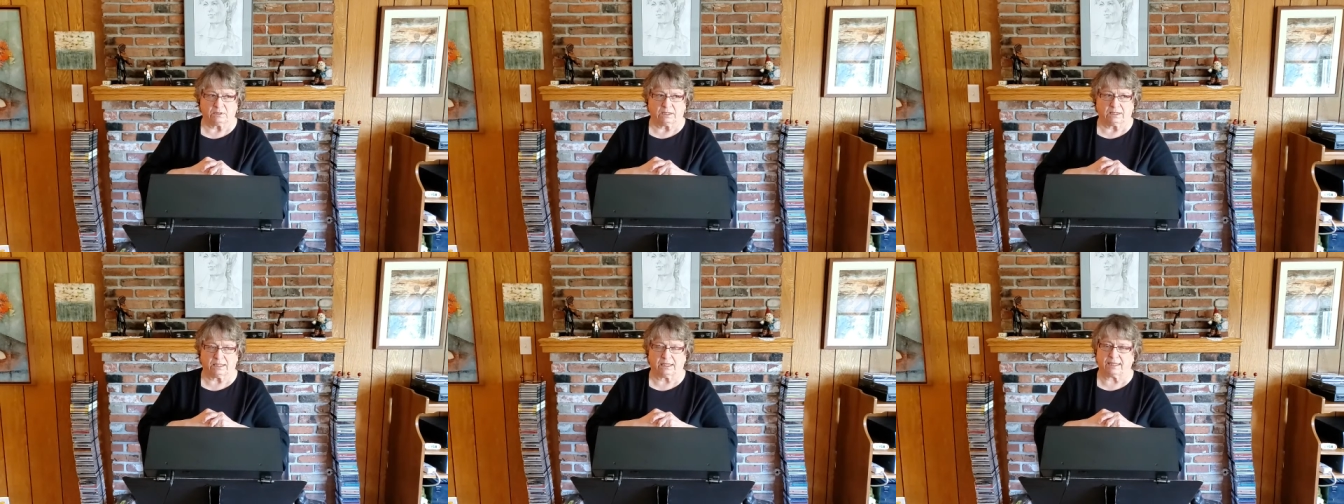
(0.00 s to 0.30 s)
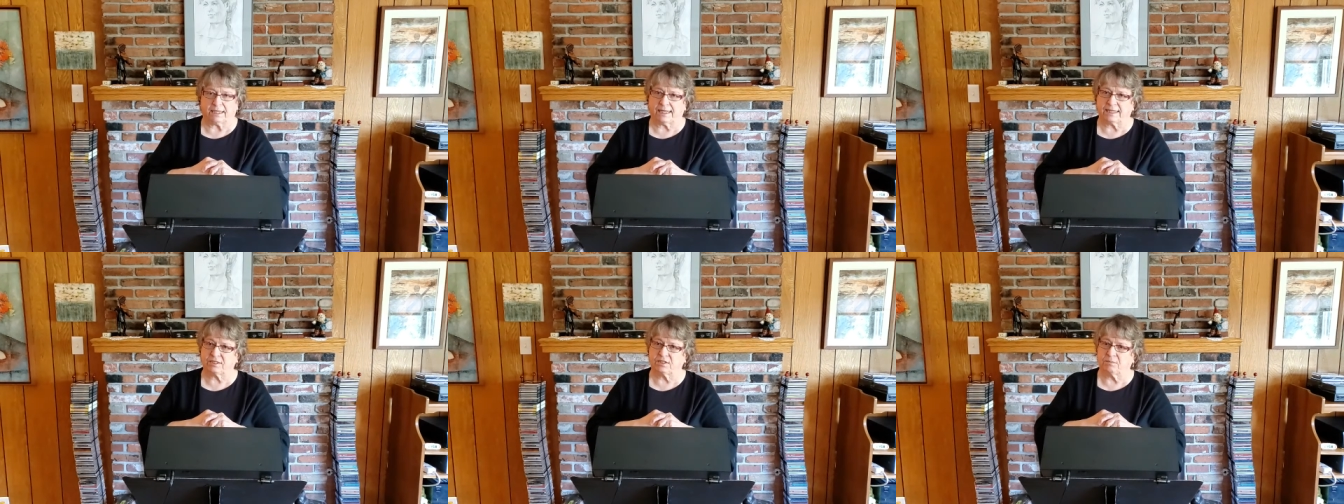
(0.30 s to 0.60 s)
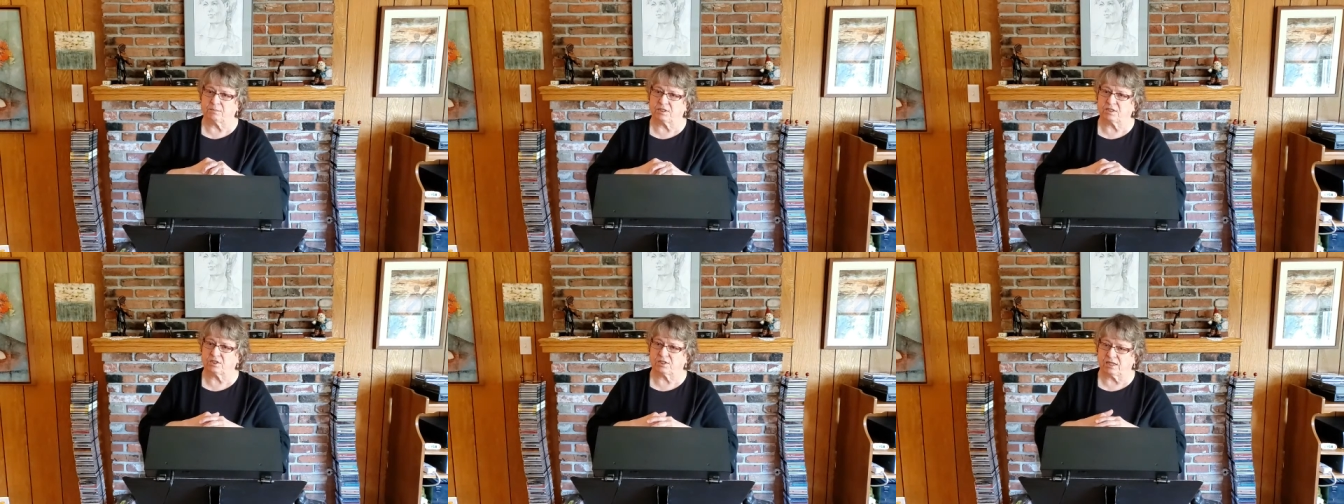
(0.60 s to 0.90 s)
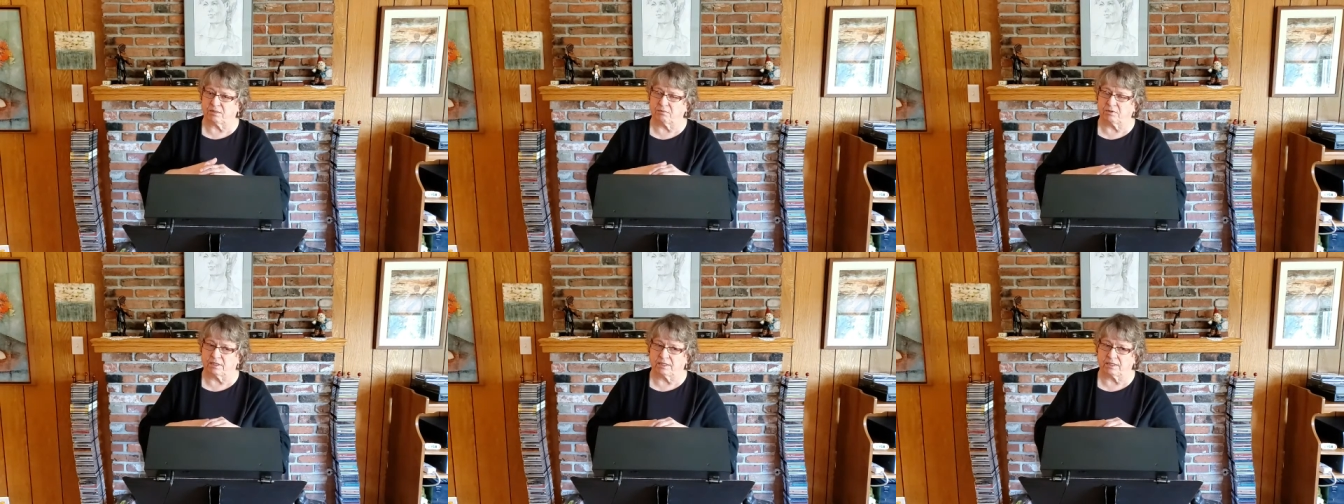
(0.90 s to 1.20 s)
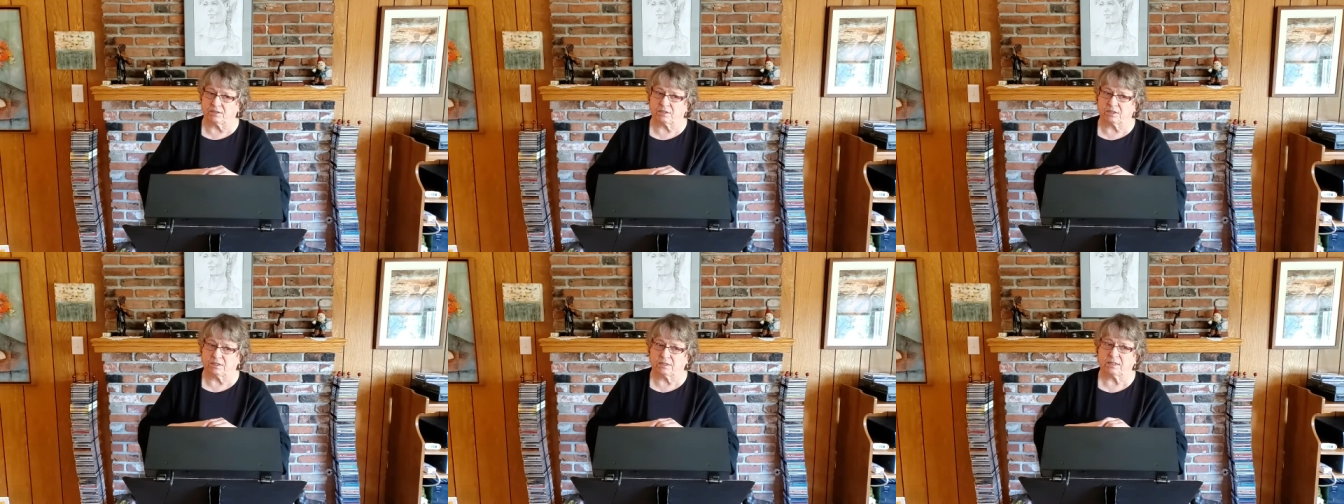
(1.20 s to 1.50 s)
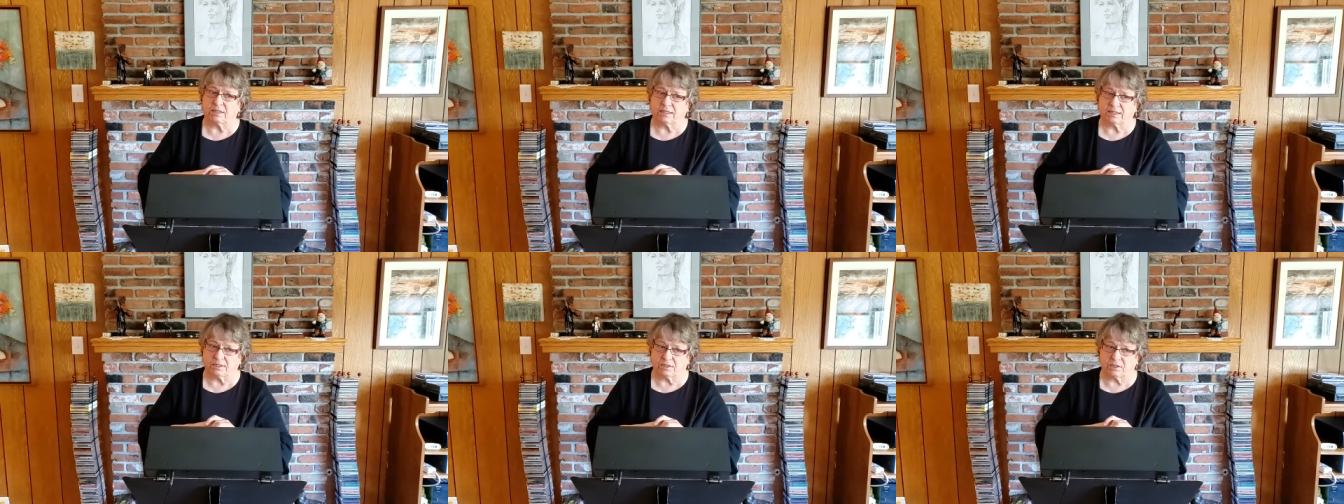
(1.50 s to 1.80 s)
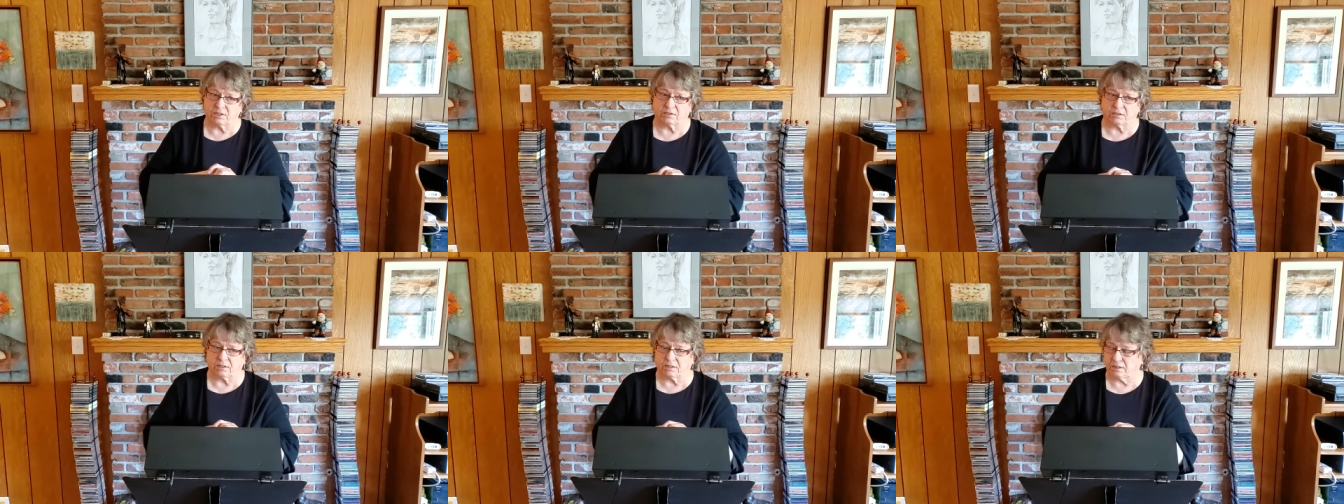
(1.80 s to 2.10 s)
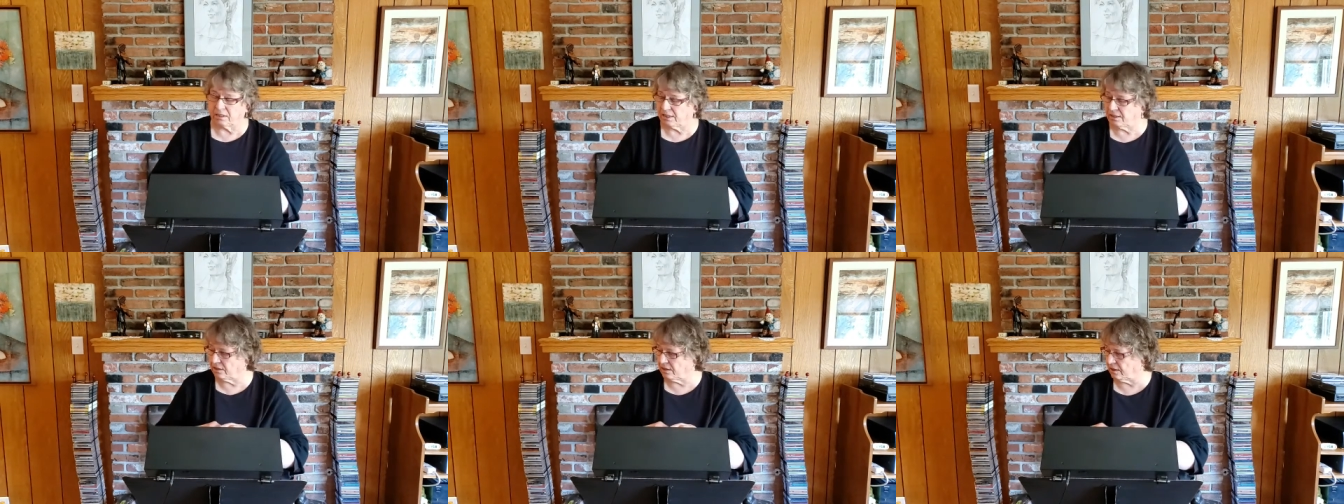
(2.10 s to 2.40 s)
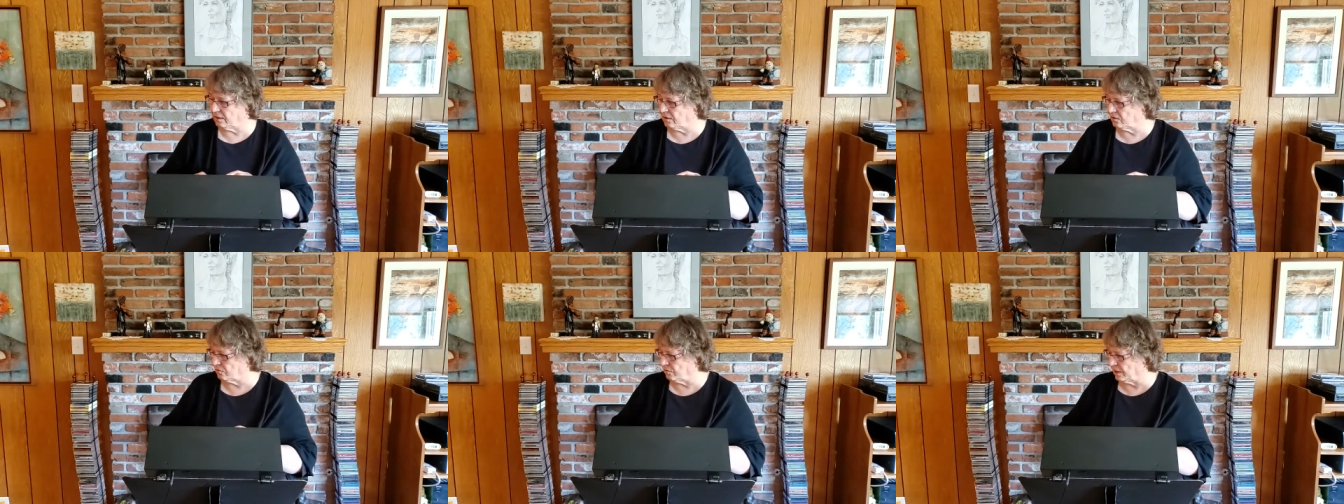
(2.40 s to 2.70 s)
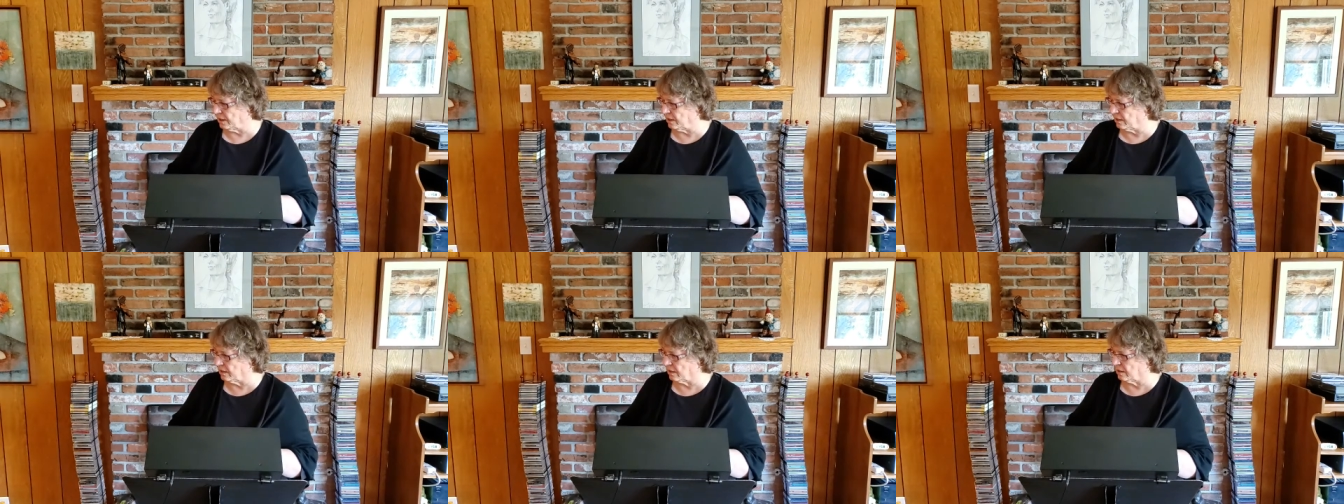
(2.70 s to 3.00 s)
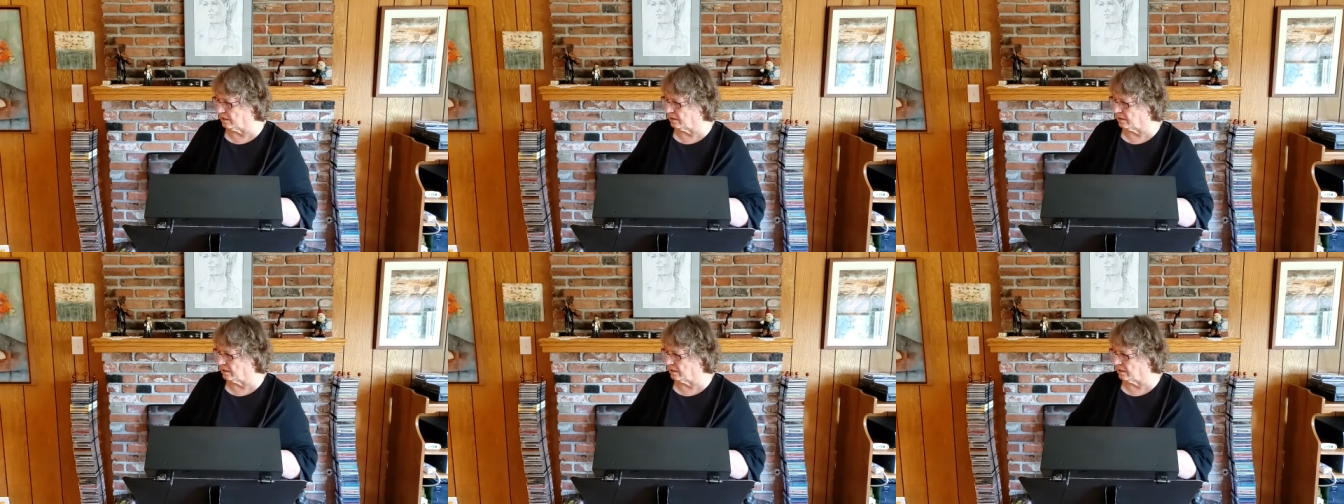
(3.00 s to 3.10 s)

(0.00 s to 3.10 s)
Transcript: and it hasn't been stabilized until 1929.